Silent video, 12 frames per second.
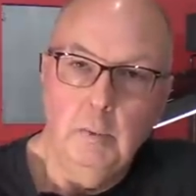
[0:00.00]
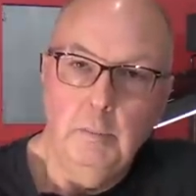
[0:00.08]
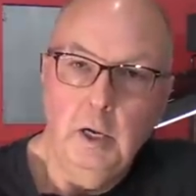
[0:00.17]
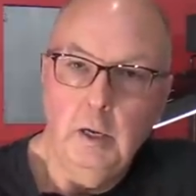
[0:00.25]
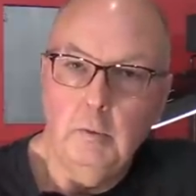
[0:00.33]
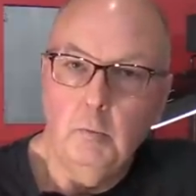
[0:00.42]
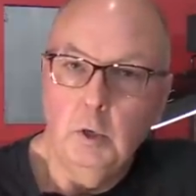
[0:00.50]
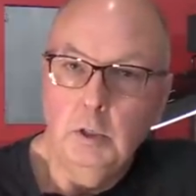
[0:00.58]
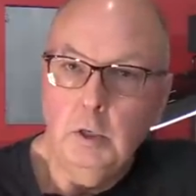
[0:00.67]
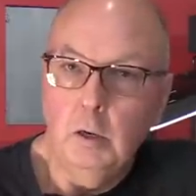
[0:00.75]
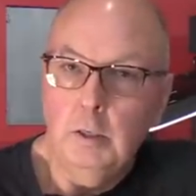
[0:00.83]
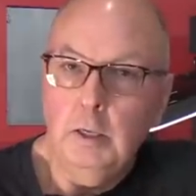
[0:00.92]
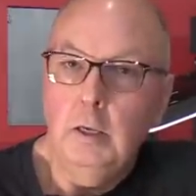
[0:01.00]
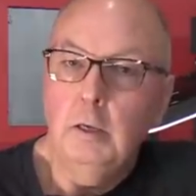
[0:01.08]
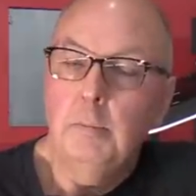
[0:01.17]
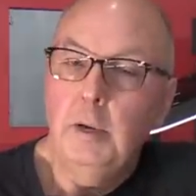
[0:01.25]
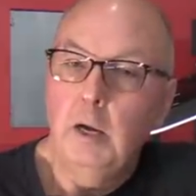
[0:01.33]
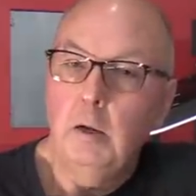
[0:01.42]
But we're talking
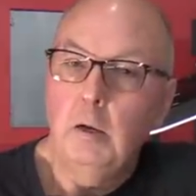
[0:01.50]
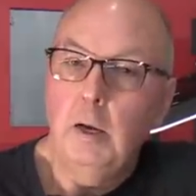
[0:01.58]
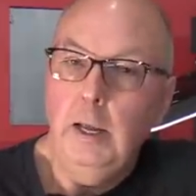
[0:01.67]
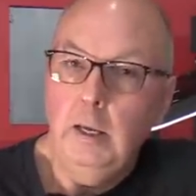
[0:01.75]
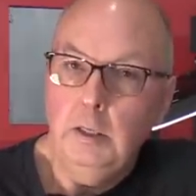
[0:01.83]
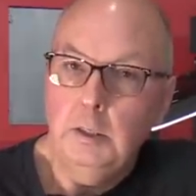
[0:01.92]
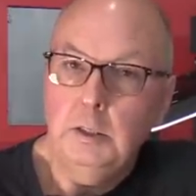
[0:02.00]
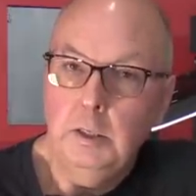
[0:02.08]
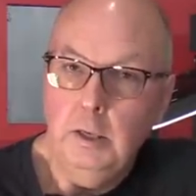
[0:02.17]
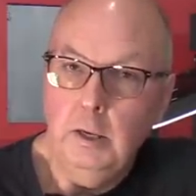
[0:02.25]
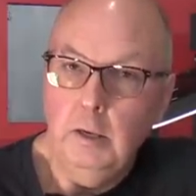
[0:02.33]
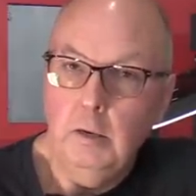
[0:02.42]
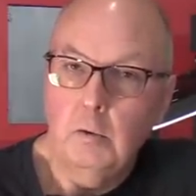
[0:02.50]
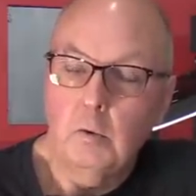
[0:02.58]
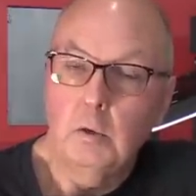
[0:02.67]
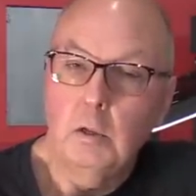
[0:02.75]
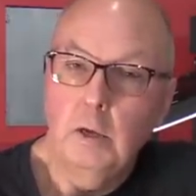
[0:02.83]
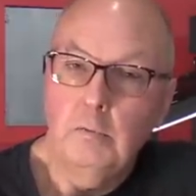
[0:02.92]
about AC
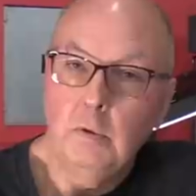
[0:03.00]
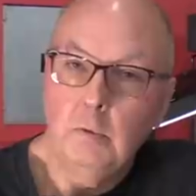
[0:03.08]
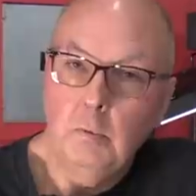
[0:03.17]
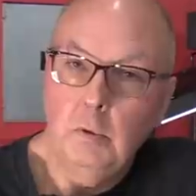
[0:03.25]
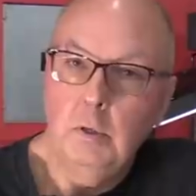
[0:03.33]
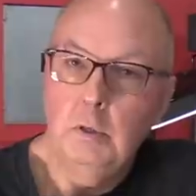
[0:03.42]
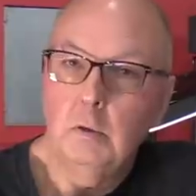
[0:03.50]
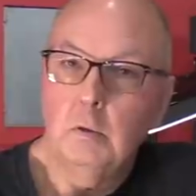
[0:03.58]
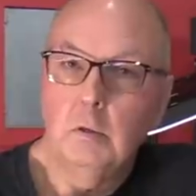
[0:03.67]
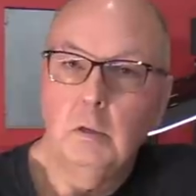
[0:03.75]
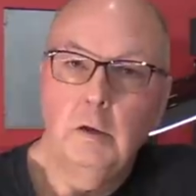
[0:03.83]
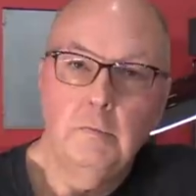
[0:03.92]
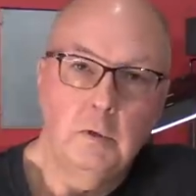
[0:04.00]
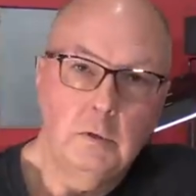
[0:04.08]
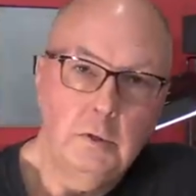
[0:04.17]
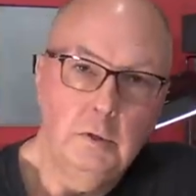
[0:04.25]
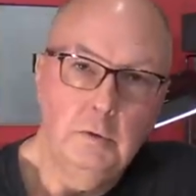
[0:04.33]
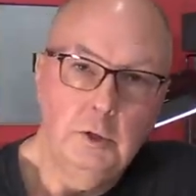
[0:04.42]
or level 1 or level
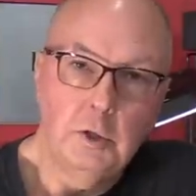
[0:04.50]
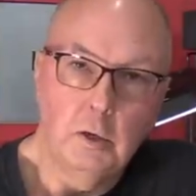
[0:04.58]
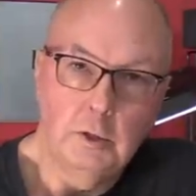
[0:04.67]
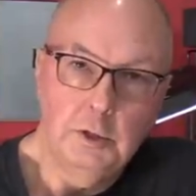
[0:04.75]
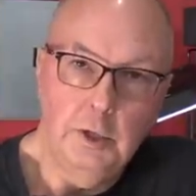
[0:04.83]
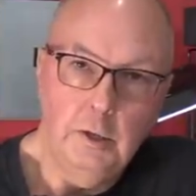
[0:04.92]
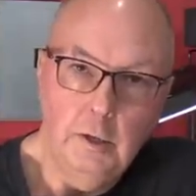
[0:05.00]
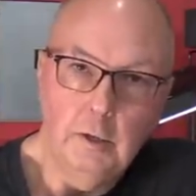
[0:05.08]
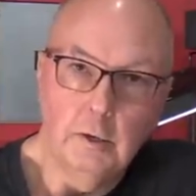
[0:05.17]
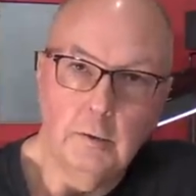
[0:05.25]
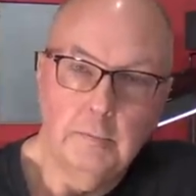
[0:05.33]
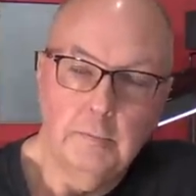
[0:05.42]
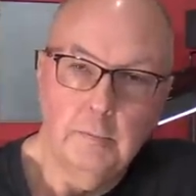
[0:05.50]
2 charging here.